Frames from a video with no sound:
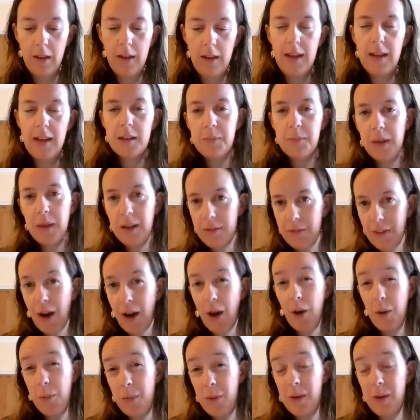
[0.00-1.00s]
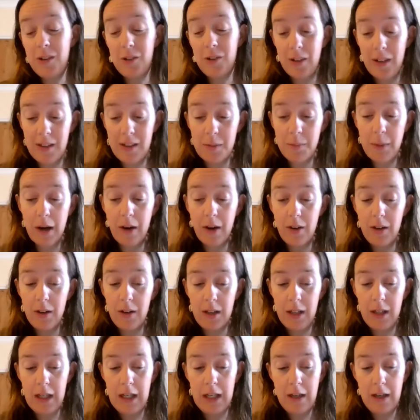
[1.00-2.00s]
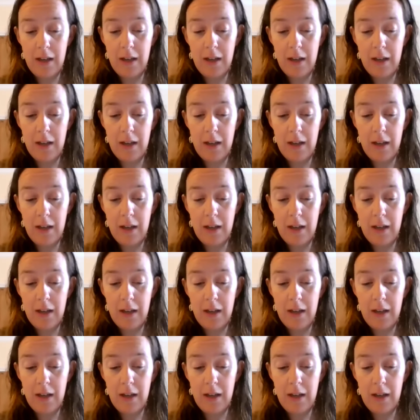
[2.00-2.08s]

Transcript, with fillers: He is being very open and transparent